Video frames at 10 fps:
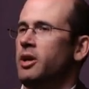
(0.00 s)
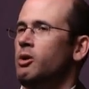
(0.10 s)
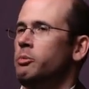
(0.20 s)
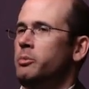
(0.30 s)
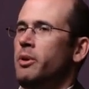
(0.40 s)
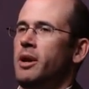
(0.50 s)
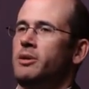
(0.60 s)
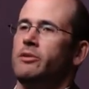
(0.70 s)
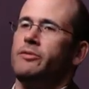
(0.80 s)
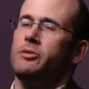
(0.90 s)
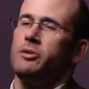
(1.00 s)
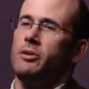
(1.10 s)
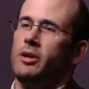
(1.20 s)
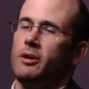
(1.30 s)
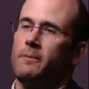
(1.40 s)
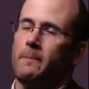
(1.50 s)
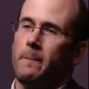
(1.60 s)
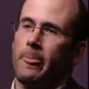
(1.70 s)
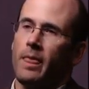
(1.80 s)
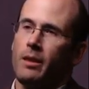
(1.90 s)
that will be paid in a future year.
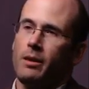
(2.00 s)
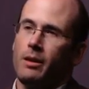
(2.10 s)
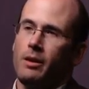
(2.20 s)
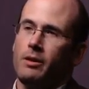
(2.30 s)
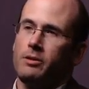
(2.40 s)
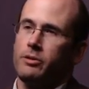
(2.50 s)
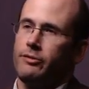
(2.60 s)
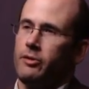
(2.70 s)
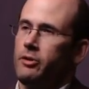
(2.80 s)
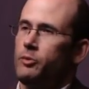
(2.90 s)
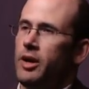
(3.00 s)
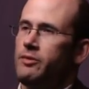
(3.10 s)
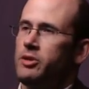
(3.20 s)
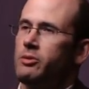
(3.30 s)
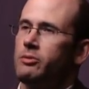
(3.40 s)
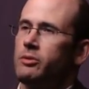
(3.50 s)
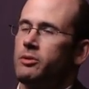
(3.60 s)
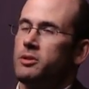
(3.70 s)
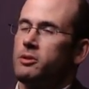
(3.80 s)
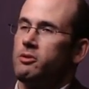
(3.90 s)
Deferred revenue.
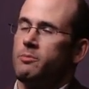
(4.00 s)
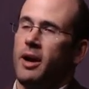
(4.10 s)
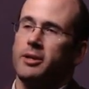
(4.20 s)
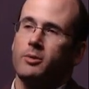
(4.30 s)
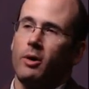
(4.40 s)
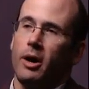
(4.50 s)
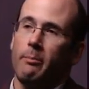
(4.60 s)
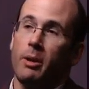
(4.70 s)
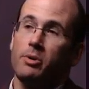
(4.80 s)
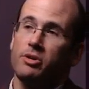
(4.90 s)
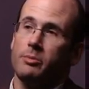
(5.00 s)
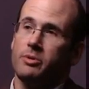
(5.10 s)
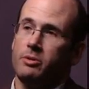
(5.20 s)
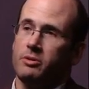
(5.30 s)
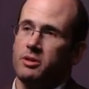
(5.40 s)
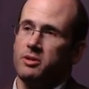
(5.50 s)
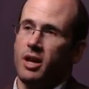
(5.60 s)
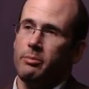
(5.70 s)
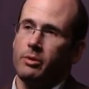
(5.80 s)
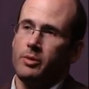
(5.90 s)
This goes back to our membership dues
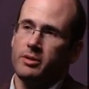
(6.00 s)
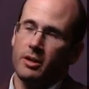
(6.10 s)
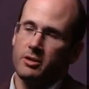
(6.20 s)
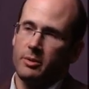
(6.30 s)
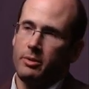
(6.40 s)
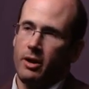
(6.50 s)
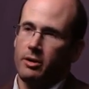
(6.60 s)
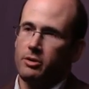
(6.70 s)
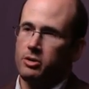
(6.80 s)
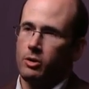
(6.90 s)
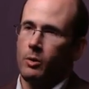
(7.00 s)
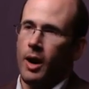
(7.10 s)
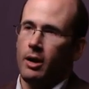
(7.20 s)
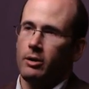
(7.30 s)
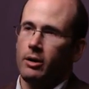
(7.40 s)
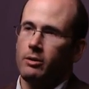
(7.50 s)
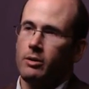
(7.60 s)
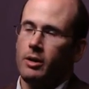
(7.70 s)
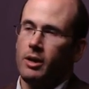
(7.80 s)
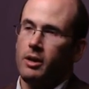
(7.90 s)
example we touched upon a short while ago.
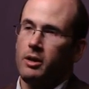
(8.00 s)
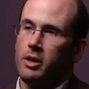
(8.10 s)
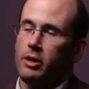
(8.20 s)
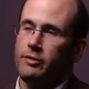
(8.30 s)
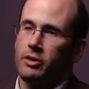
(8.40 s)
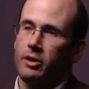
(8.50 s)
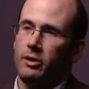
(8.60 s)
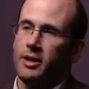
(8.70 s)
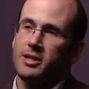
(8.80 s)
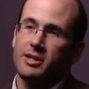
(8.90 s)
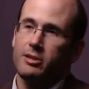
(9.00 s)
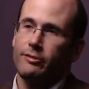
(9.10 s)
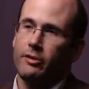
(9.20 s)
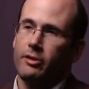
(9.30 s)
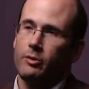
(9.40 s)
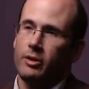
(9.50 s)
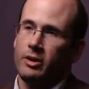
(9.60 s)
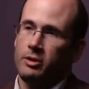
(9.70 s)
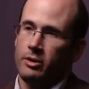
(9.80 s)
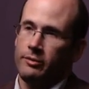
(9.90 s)
If you're collecting
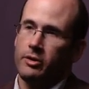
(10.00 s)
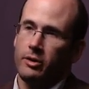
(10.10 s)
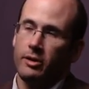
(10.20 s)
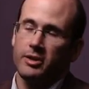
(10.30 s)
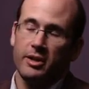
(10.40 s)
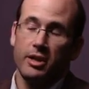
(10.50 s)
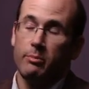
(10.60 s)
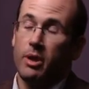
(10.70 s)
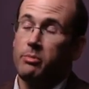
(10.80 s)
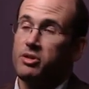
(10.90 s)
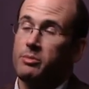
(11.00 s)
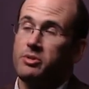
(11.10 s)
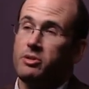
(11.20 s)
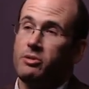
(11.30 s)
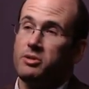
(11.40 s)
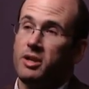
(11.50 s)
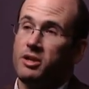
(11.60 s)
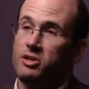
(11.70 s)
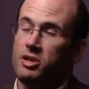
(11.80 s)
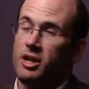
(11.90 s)
your membership dues
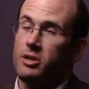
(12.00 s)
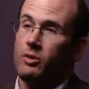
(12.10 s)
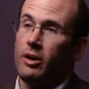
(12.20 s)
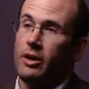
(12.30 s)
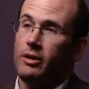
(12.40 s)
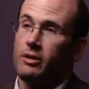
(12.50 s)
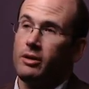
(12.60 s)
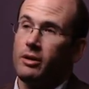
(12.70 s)
in January,